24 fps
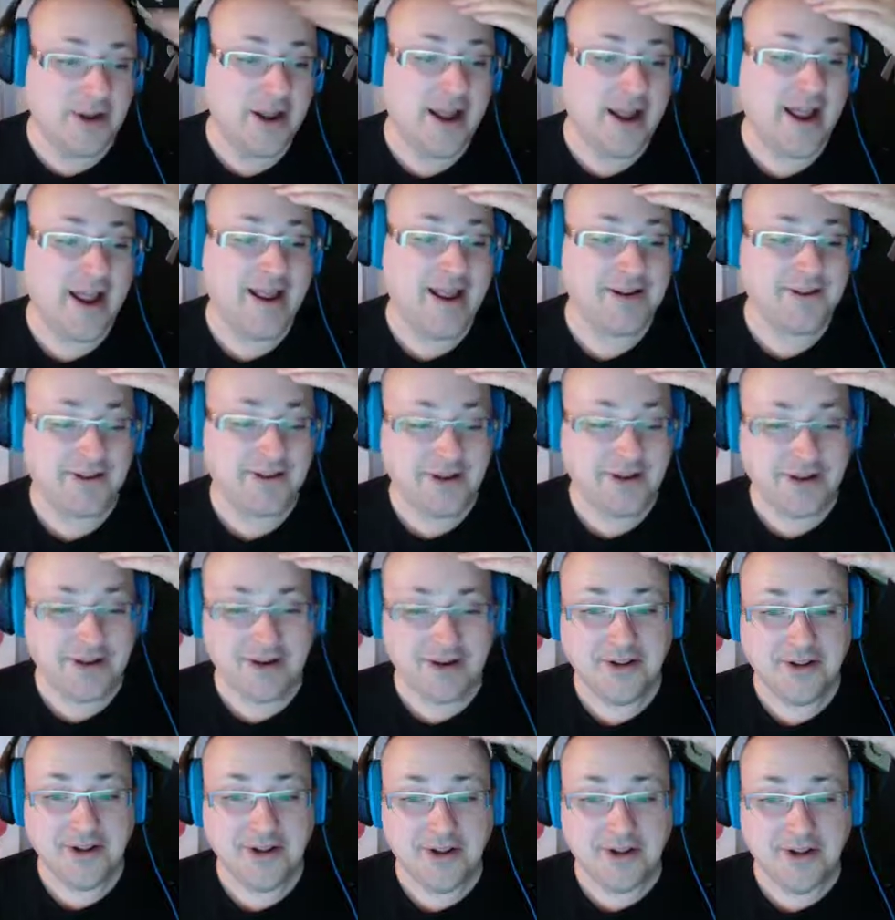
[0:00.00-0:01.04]

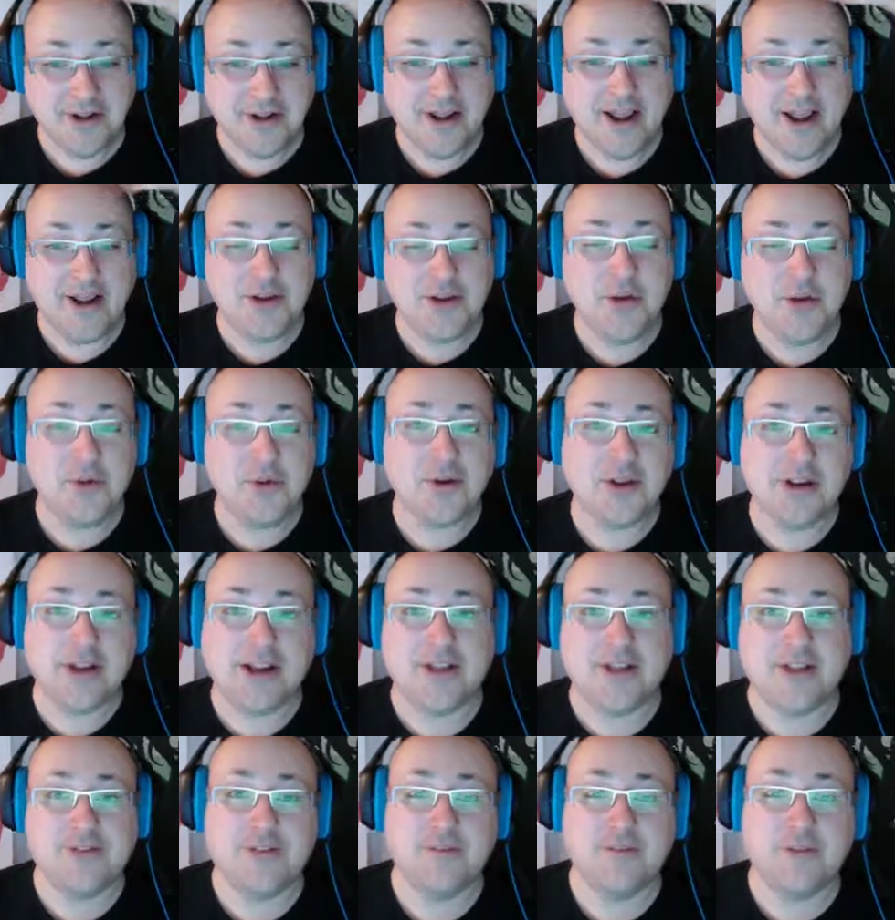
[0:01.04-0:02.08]
and you can
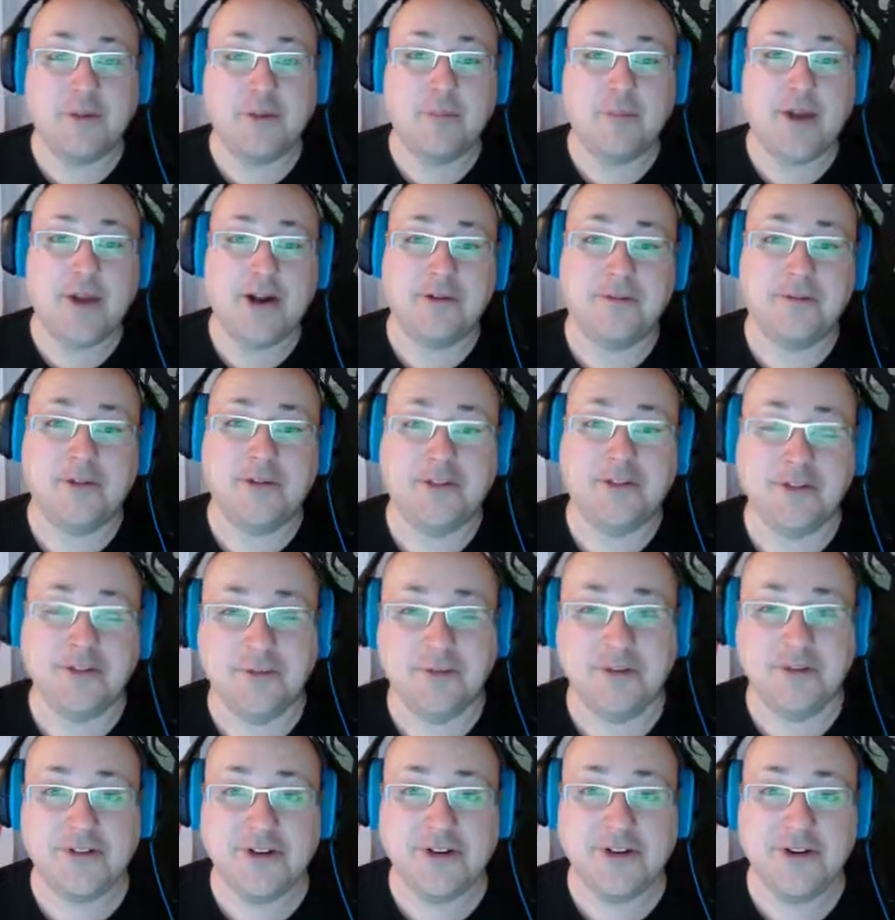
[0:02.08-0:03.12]
get the benefits of
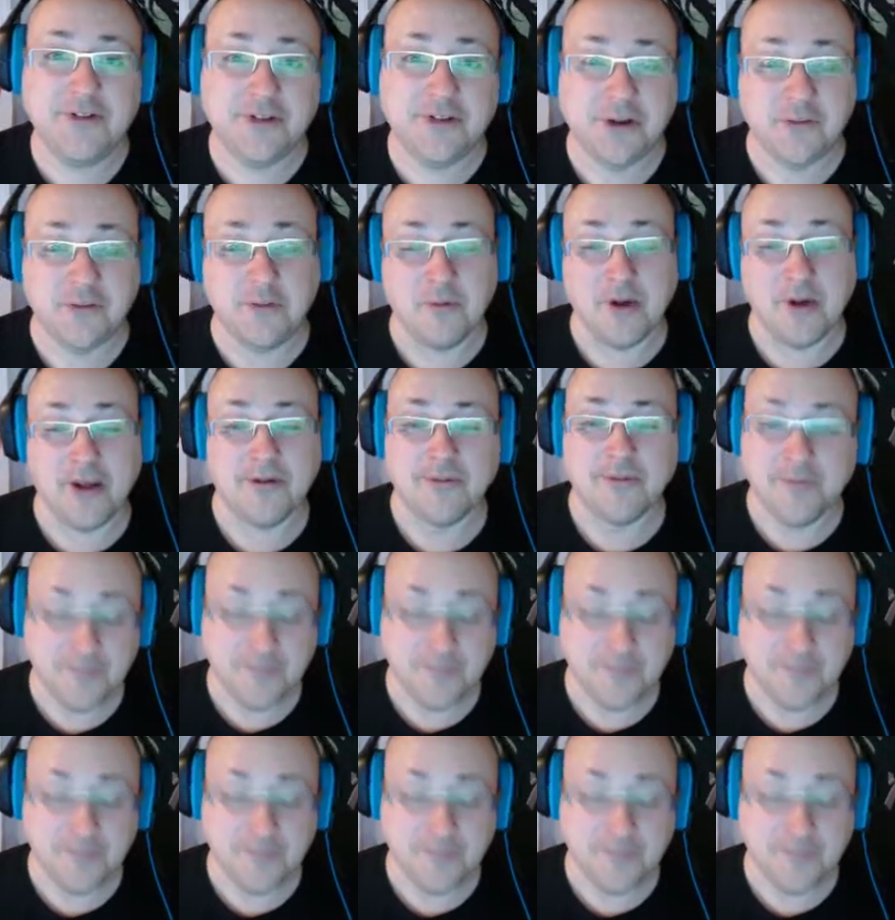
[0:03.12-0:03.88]
his healing wave.